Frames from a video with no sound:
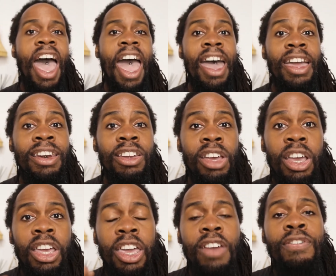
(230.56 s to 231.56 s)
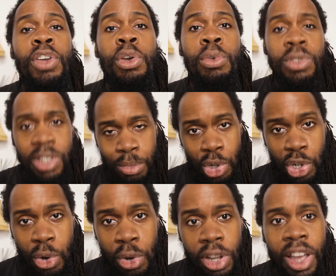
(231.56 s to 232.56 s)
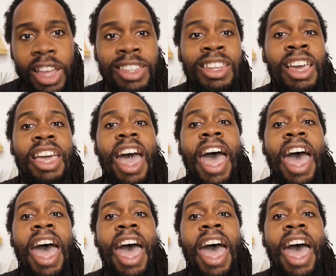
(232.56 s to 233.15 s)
and give you some shortcuts